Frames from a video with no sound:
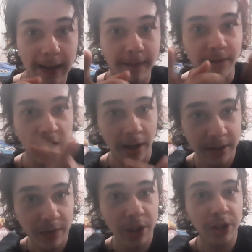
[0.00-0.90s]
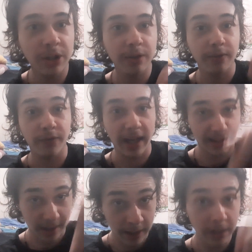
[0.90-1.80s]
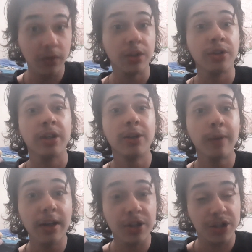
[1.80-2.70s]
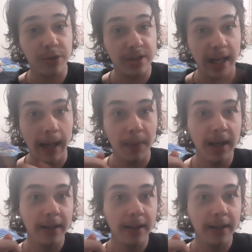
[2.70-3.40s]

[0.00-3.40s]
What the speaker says: Then that's under the Unity registry tab.